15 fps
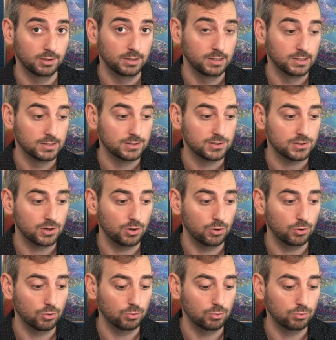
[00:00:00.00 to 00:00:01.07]

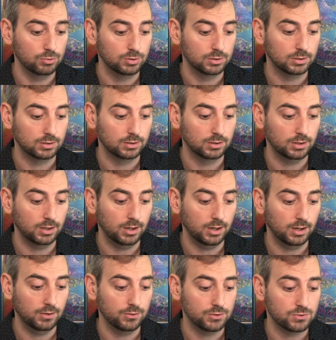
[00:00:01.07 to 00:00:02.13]
So
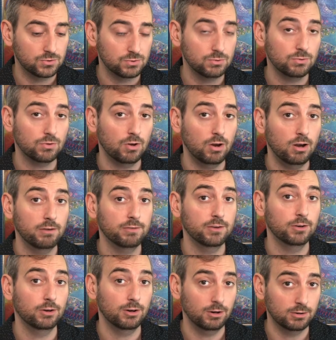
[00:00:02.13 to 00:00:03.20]
the truth often
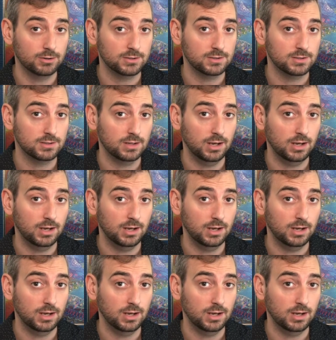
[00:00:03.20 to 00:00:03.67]
hurts,